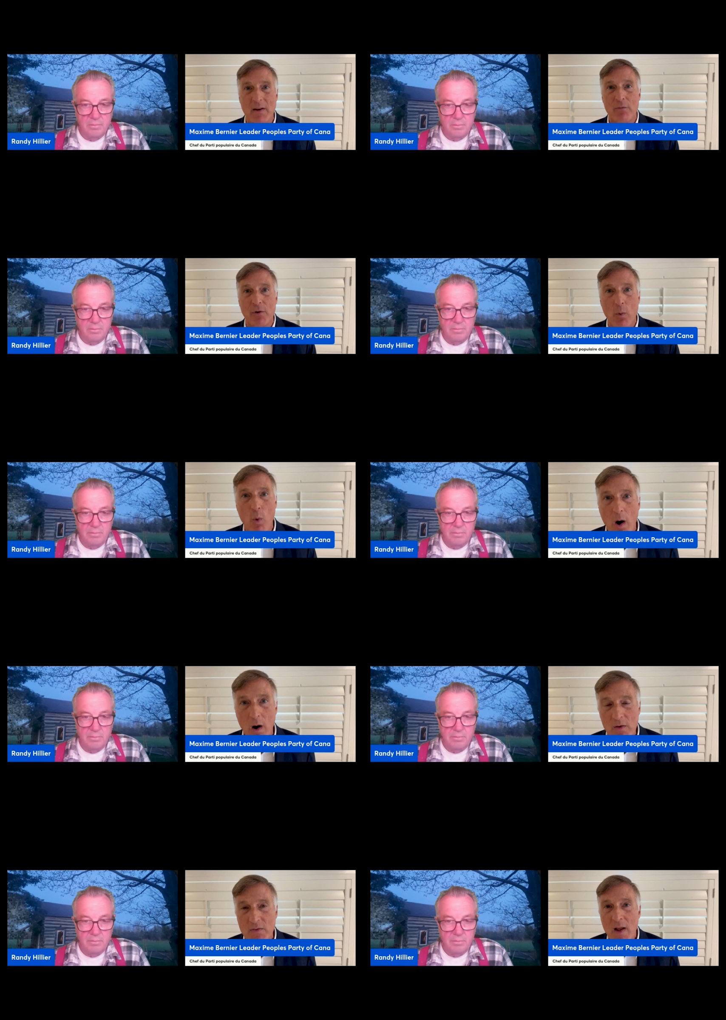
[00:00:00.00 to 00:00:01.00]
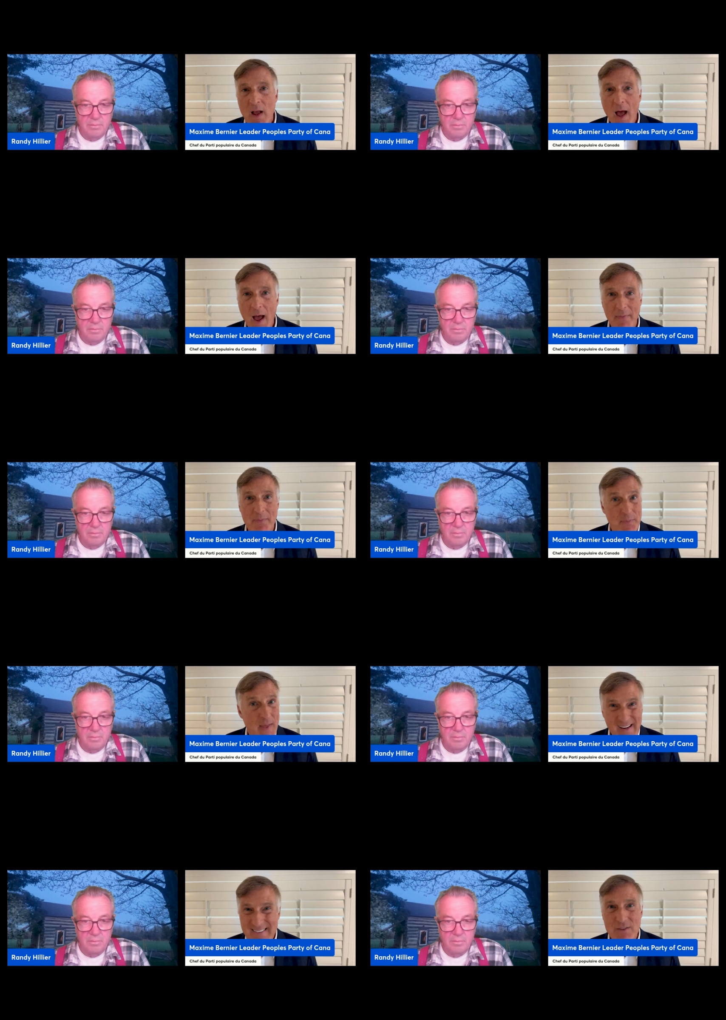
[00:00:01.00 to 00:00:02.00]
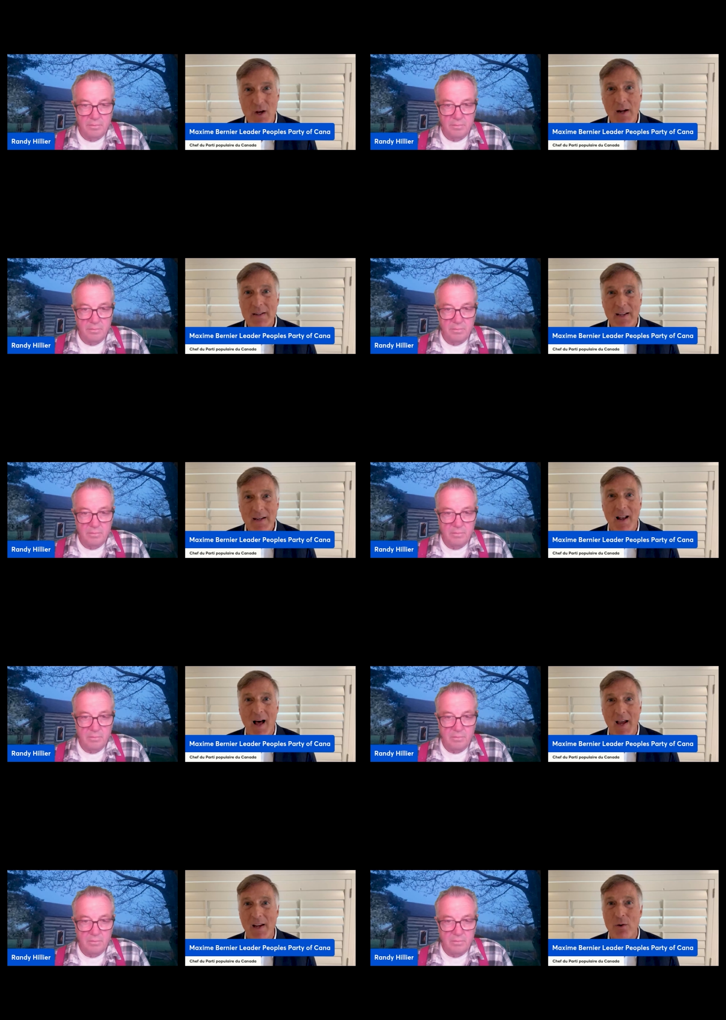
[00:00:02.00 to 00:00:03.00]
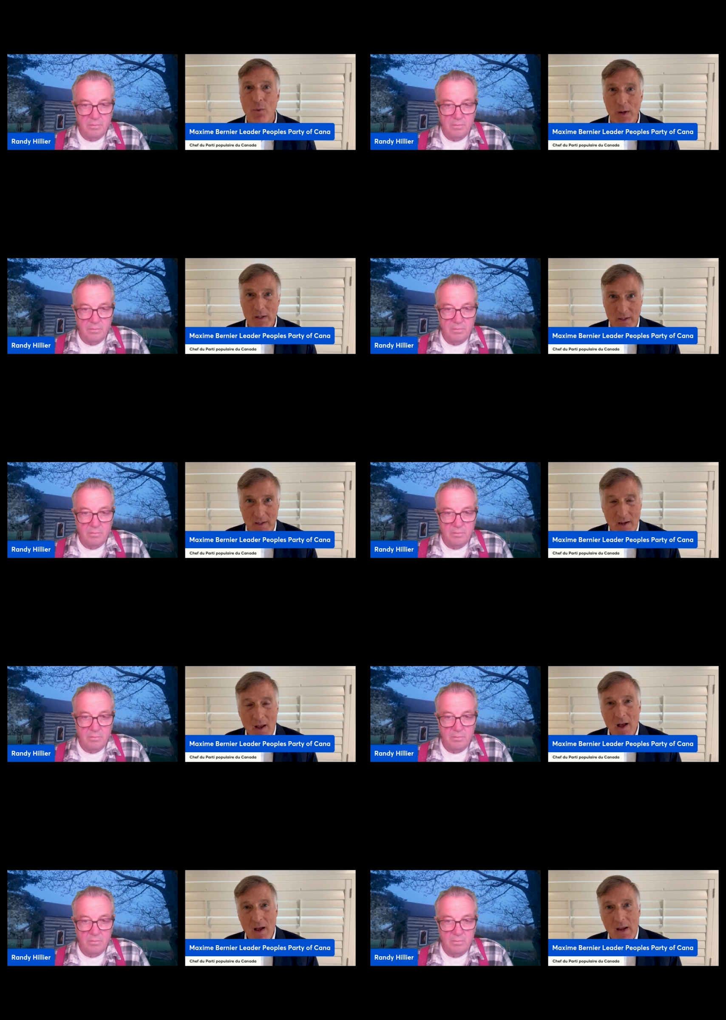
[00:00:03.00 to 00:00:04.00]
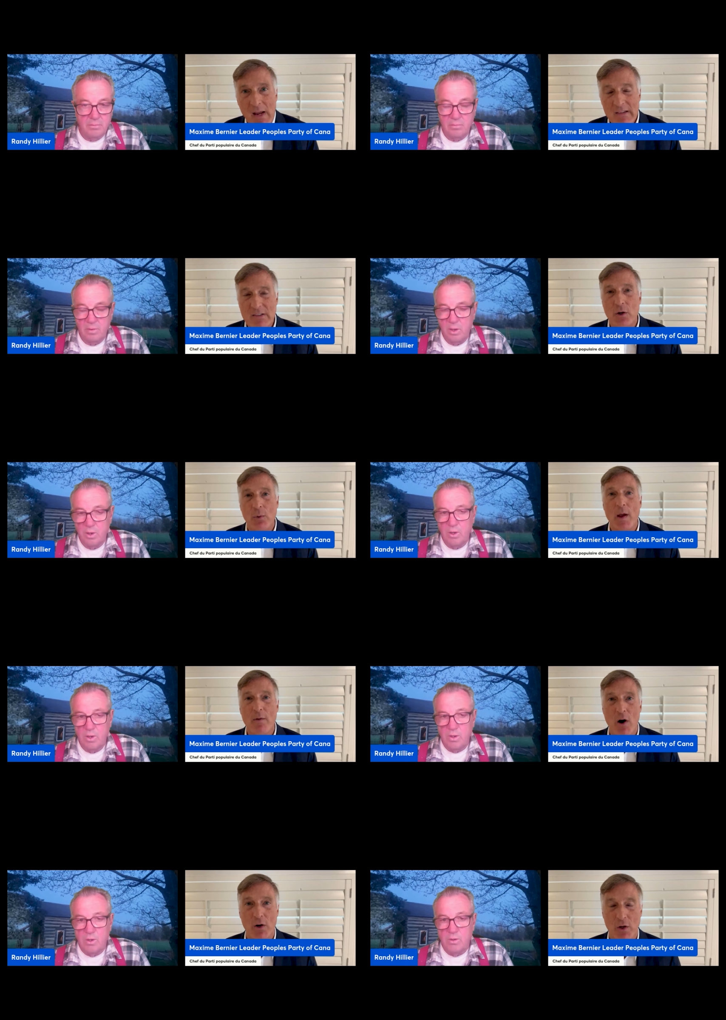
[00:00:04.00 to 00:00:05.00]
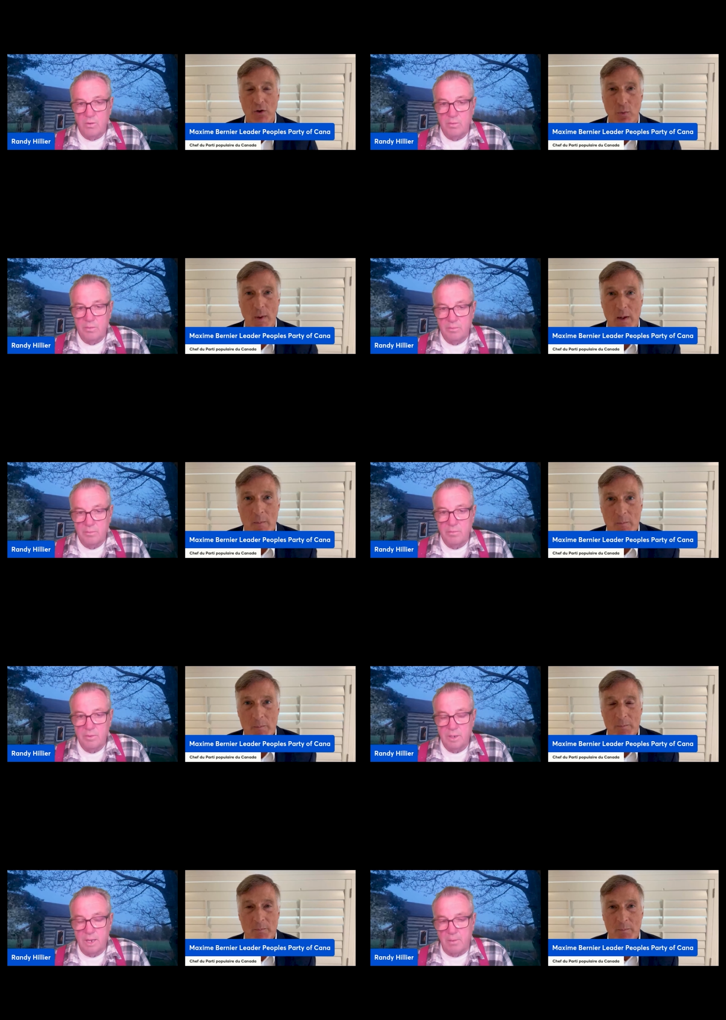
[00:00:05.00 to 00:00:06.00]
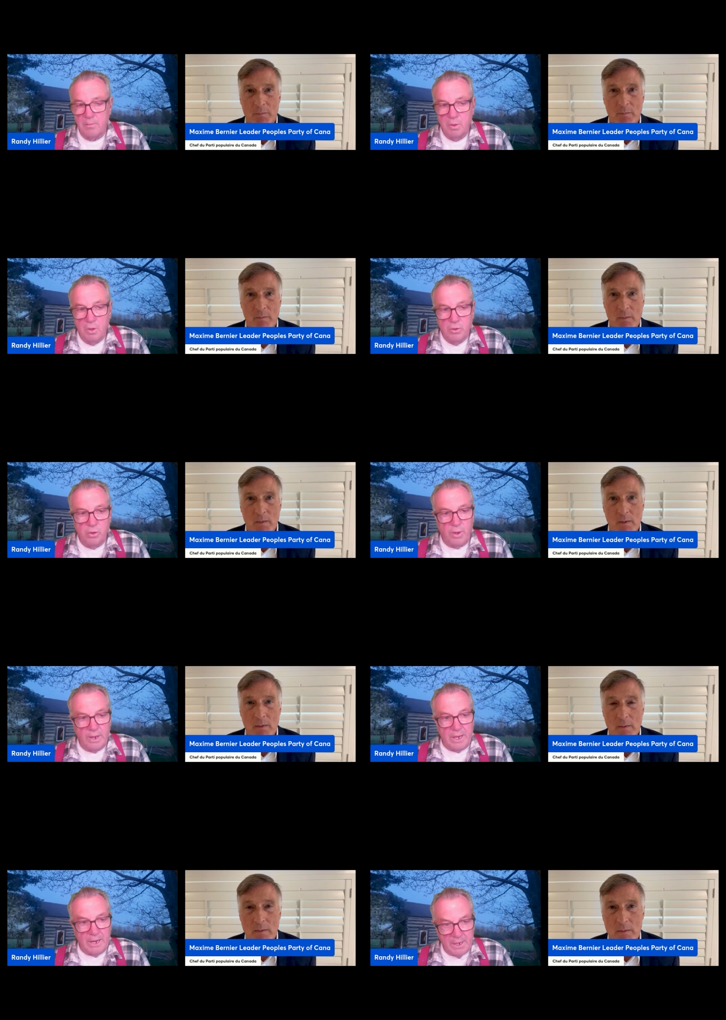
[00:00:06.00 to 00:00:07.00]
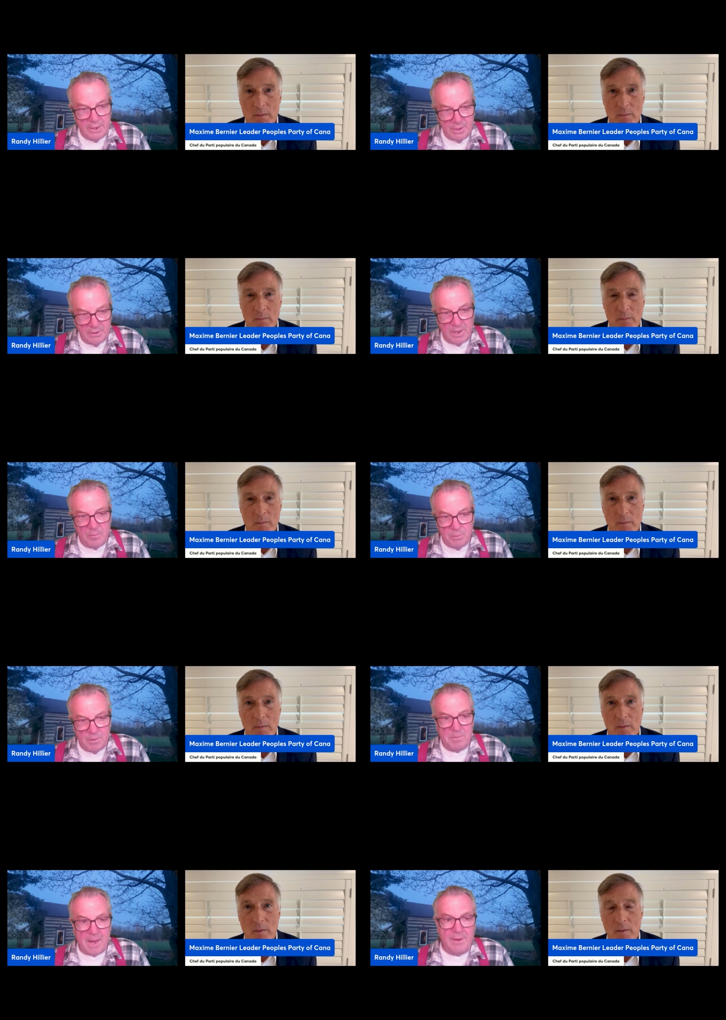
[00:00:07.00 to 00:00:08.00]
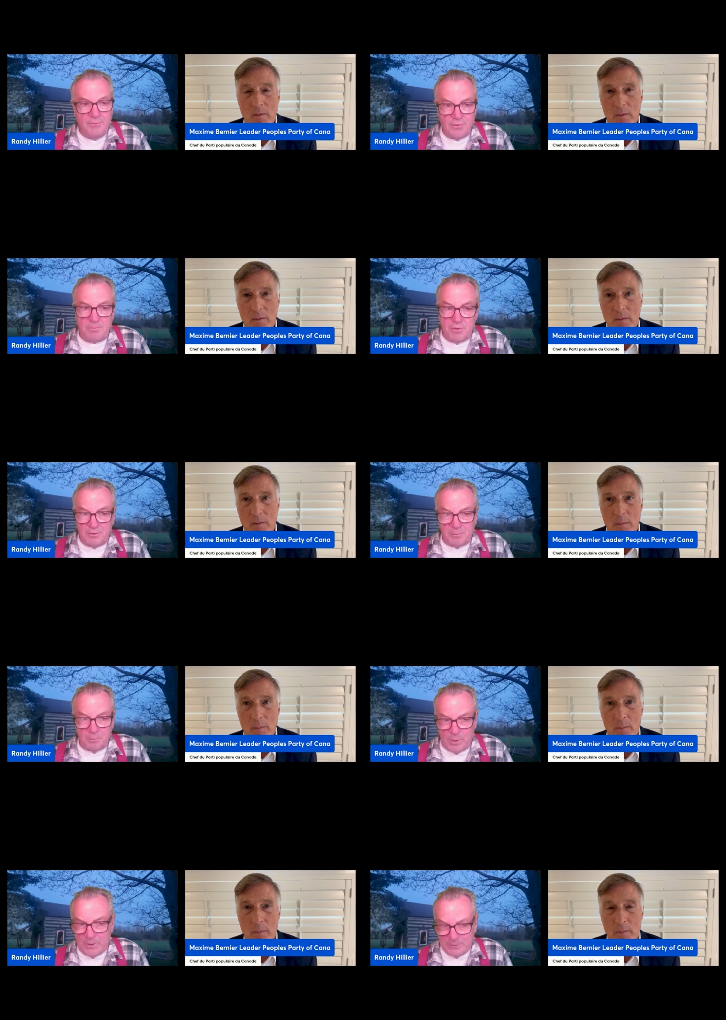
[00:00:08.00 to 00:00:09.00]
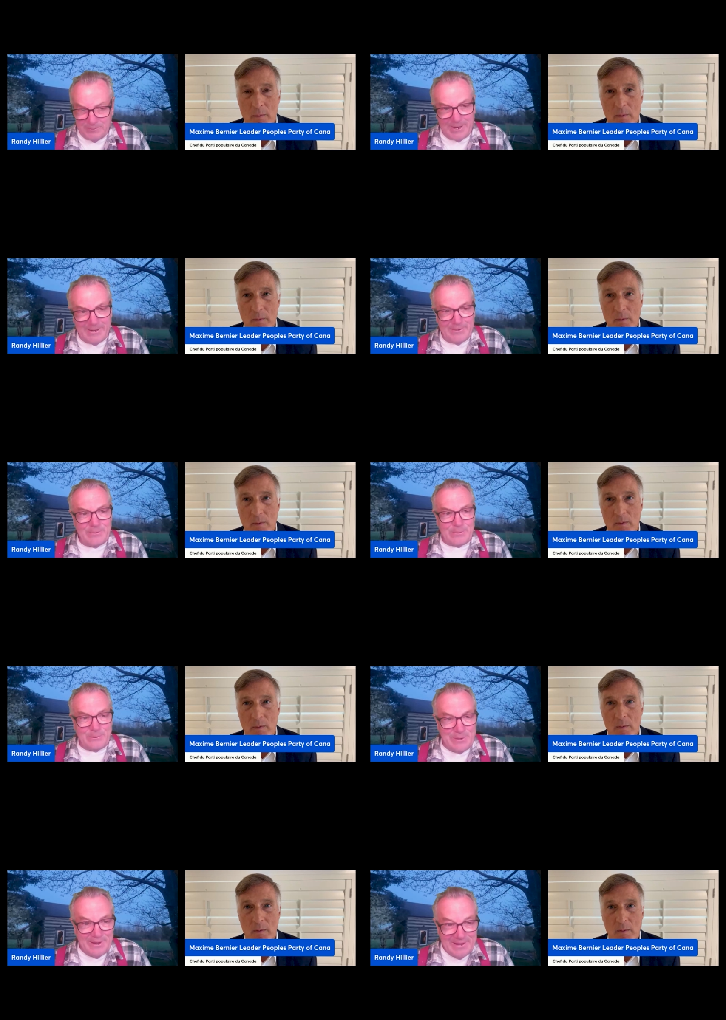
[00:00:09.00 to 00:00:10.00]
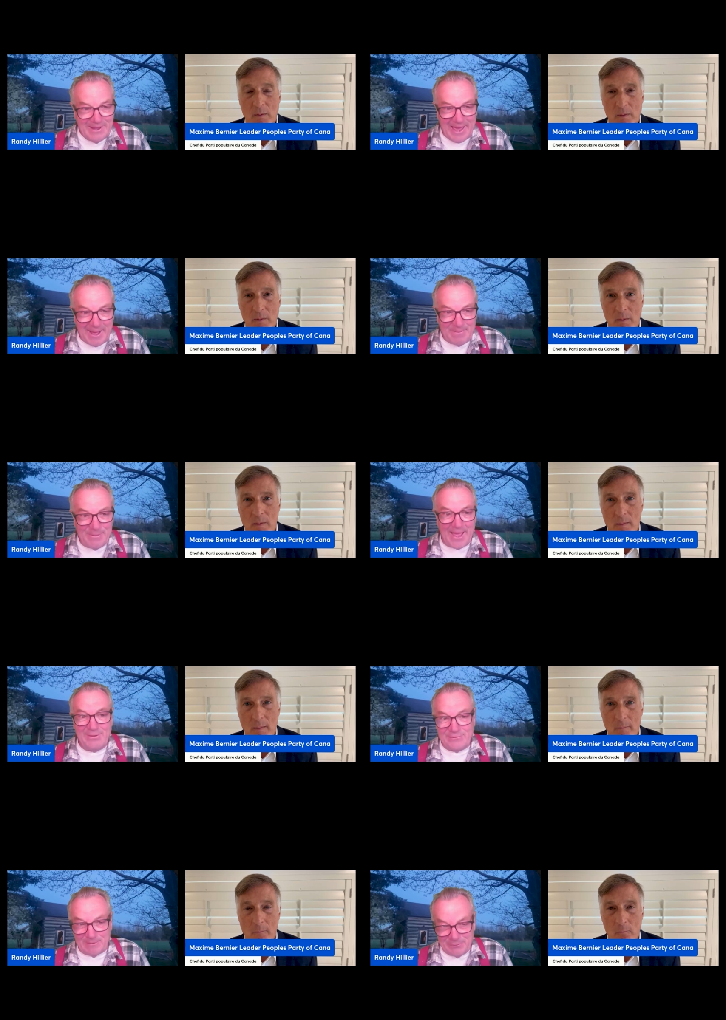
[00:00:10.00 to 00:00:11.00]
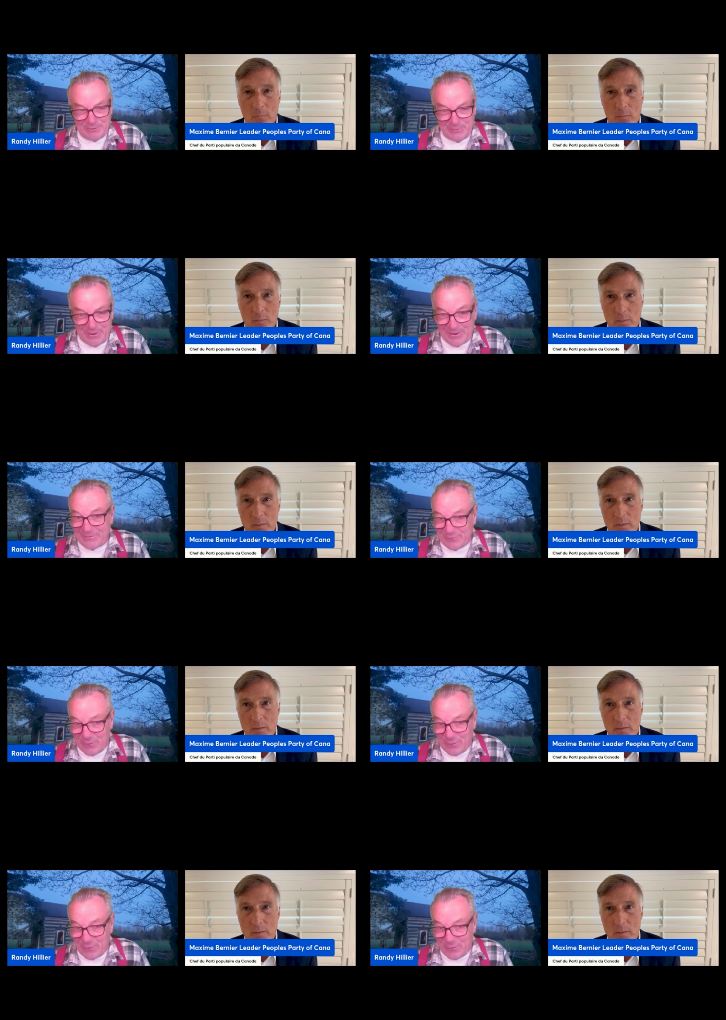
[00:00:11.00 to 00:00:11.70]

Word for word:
Speaker 1: in every wars, and that's not in line with the history of our country.
Speaker 2: Yeah. No, and I, and I think that that subject we could get into uh, that subject on its